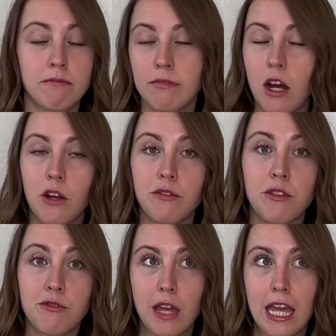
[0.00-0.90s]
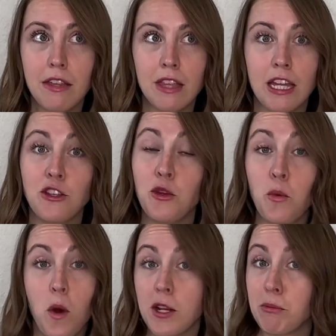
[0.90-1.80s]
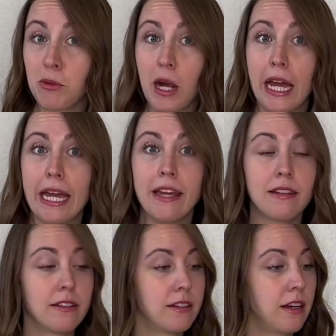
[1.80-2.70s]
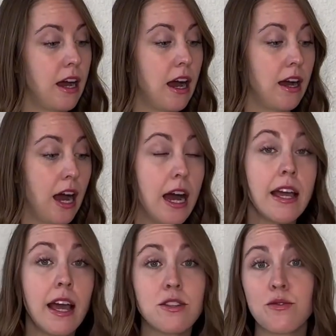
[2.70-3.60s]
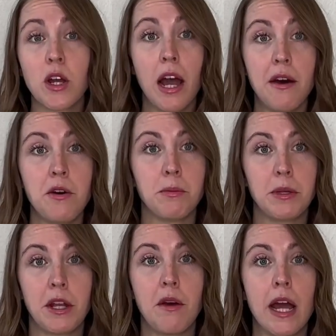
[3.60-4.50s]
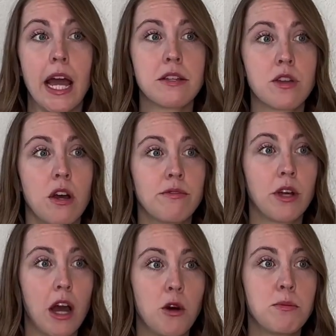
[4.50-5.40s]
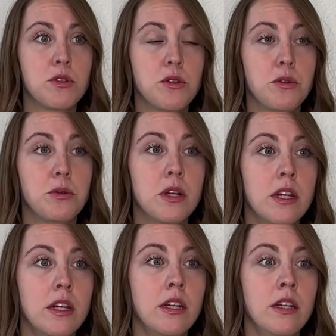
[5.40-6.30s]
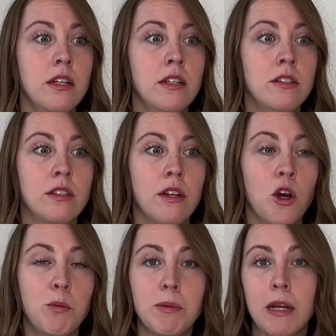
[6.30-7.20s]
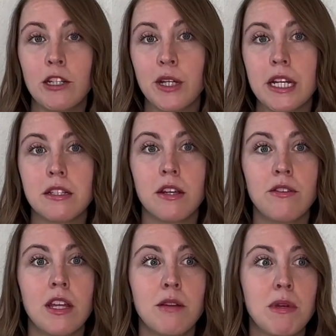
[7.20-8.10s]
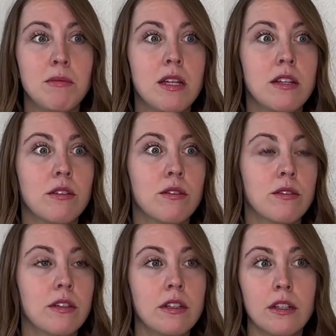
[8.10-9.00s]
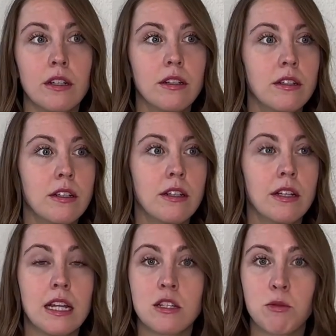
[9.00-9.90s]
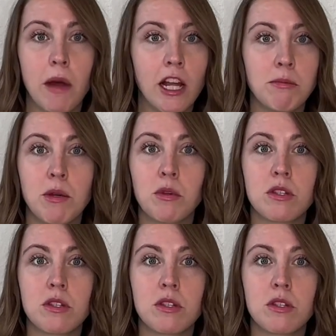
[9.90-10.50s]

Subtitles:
of the faith and you want to pray, I ask for help. I ask God for help to open my creativity, maybe inspire me with